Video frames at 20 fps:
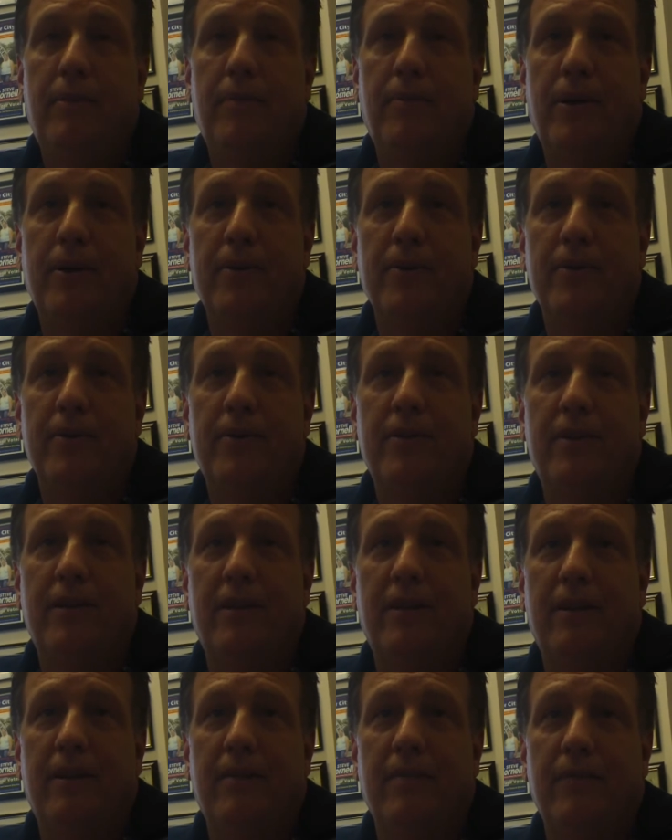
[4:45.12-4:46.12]
proposed
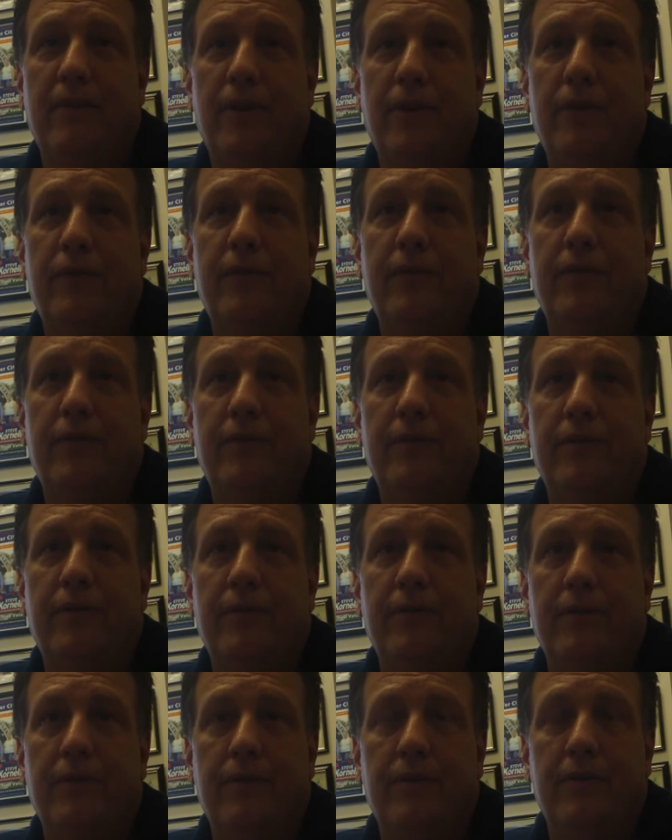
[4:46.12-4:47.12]
um, over
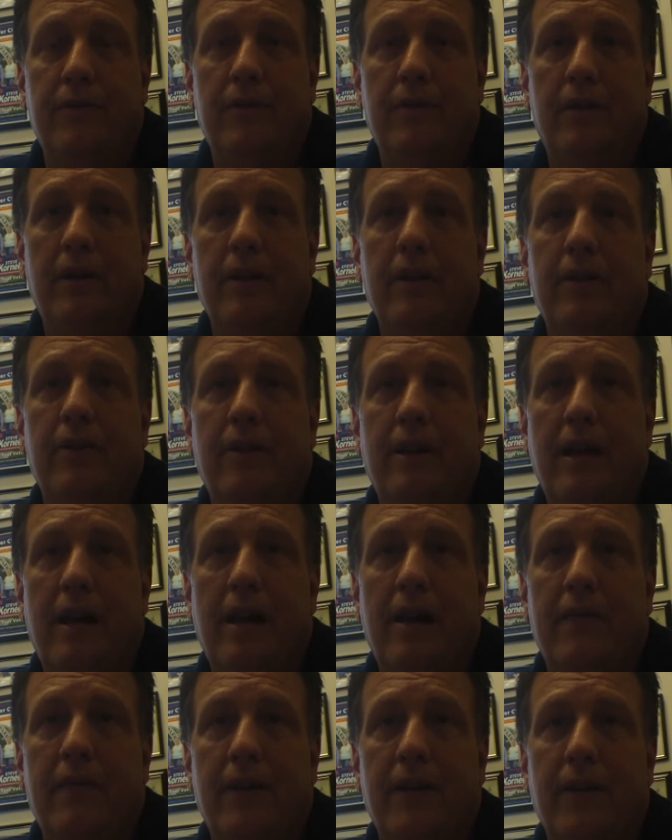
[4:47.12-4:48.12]
a year and a
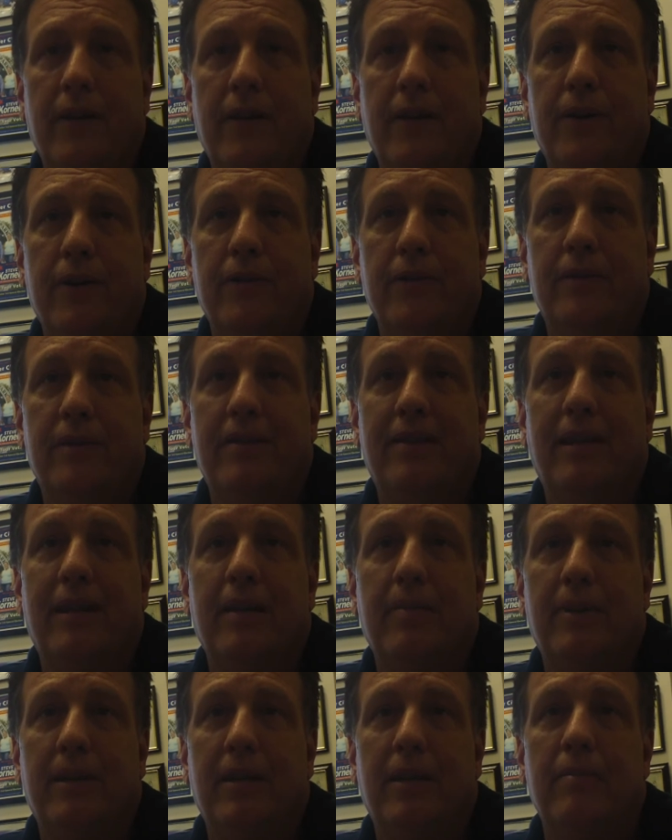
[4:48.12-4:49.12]
half ago to set
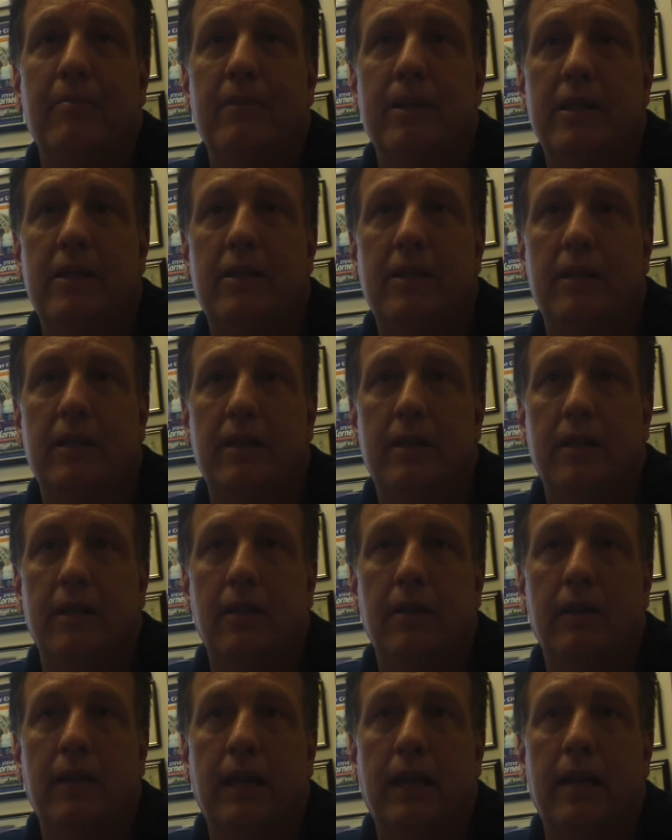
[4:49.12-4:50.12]
up a commission to
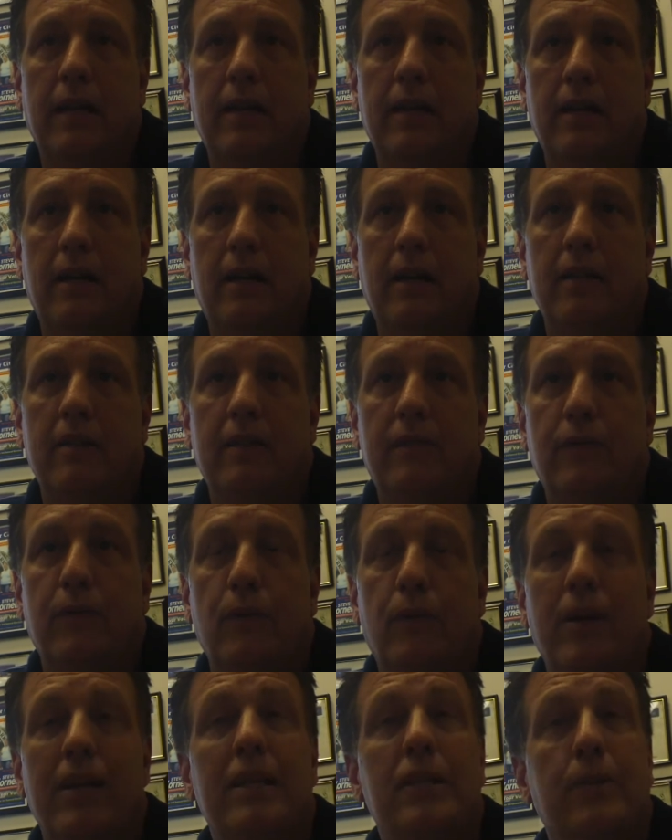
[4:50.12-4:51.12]
look at uh,
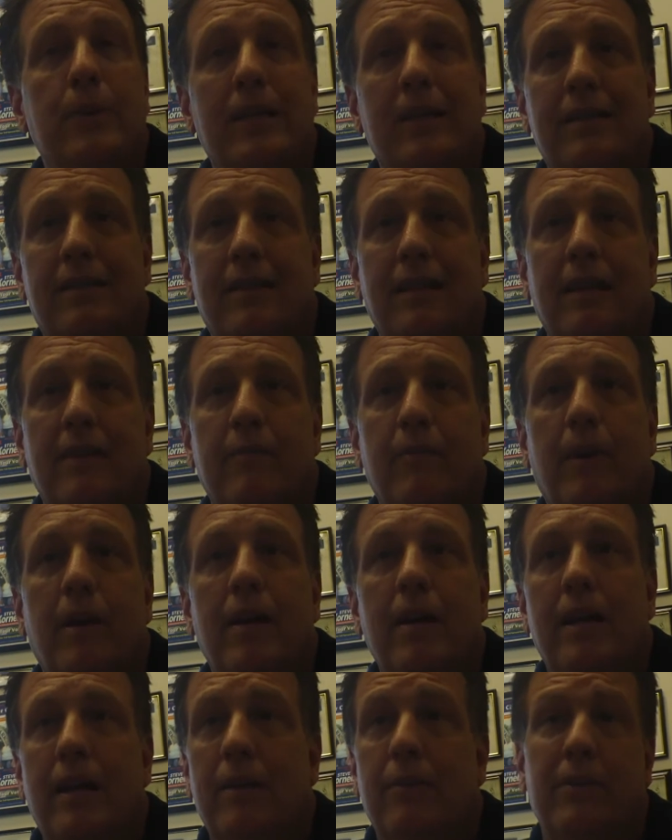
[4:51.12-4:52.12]
different ways we could save
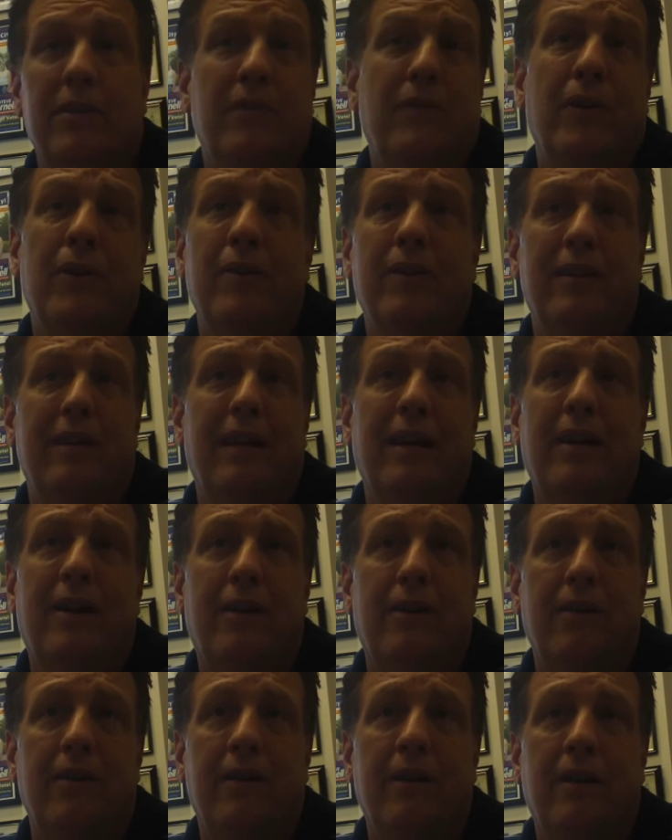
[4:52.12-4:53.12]
money, and it was voted
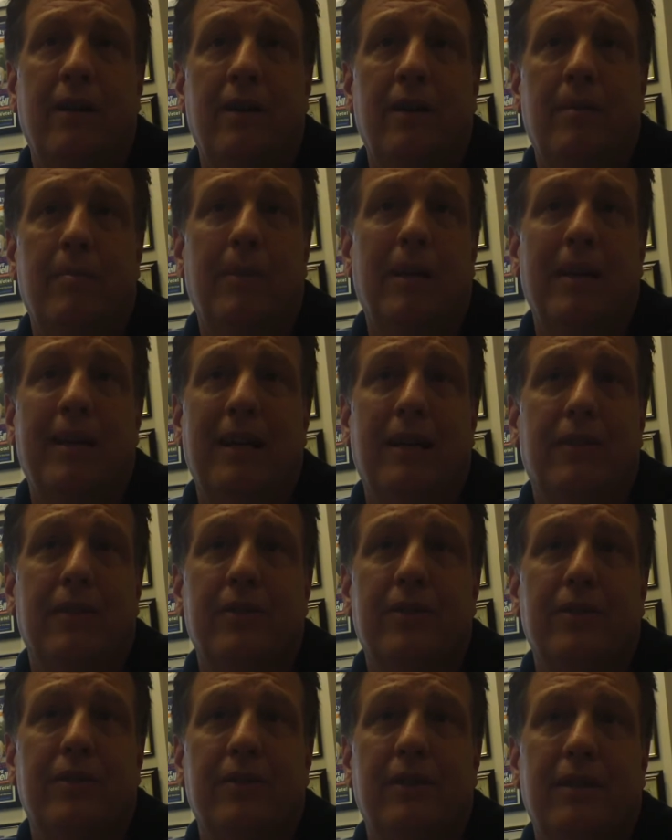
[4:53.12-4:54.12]
down by
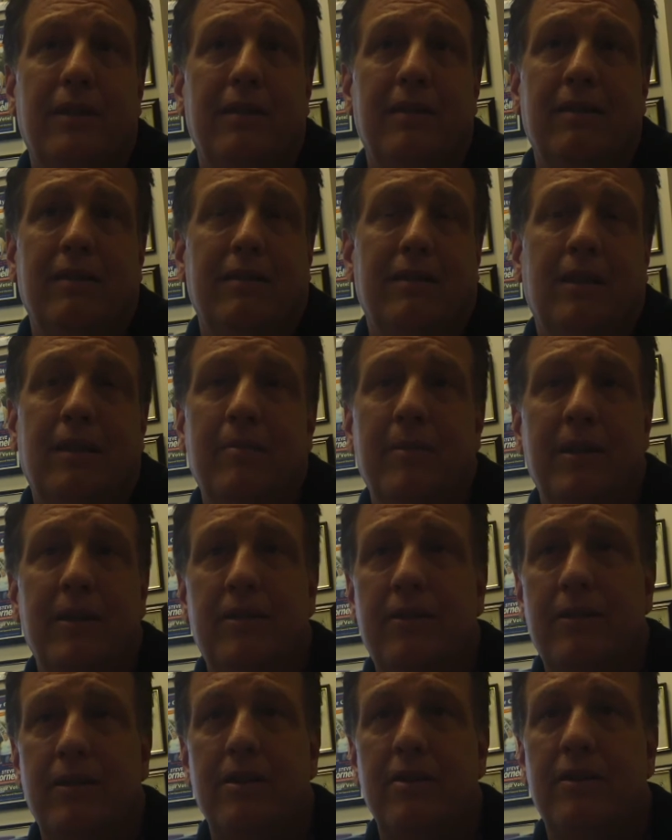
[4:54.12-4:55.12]
council, and
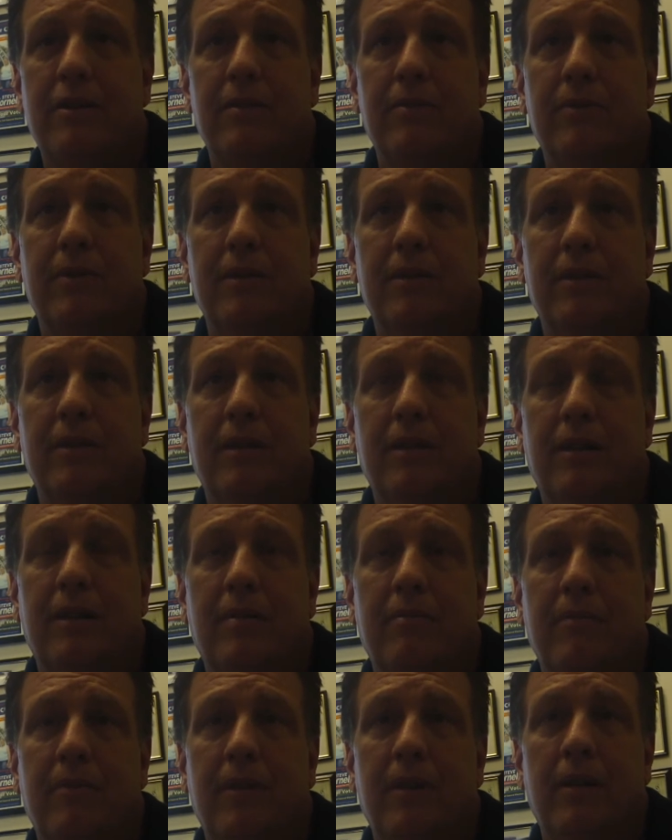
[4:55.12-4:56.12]
administration was
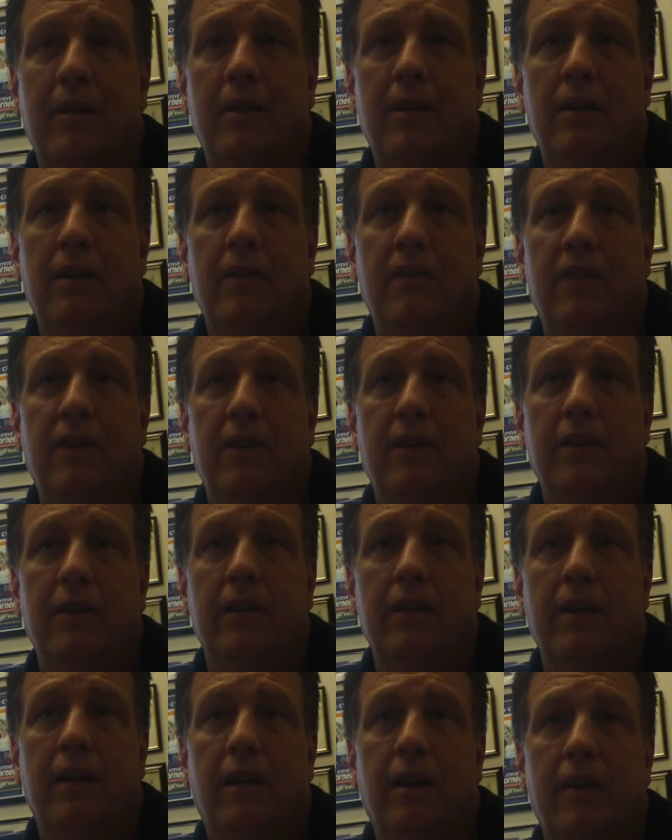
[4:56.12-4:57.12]
uh,
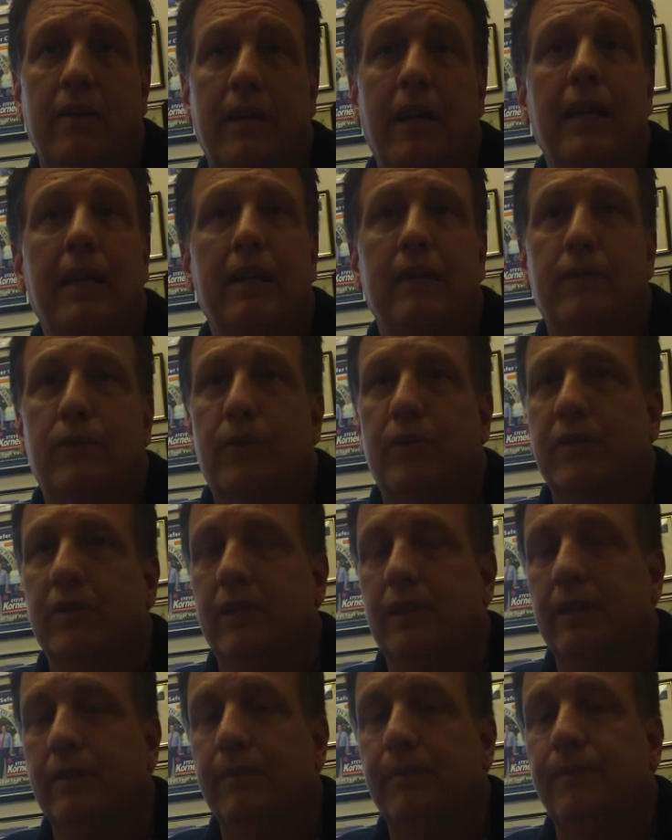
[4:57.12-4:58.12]
fairly uh, negative towards
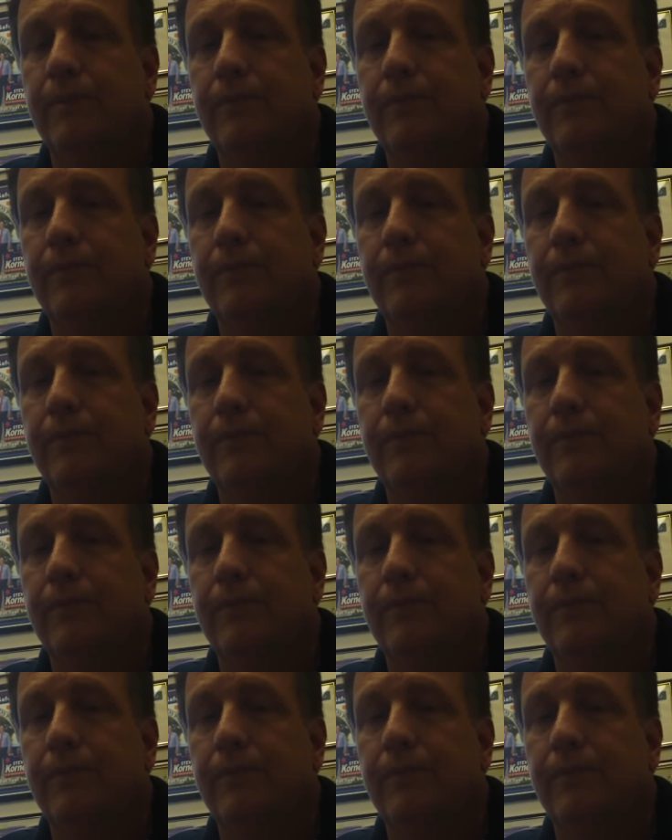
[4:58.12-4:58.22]
it.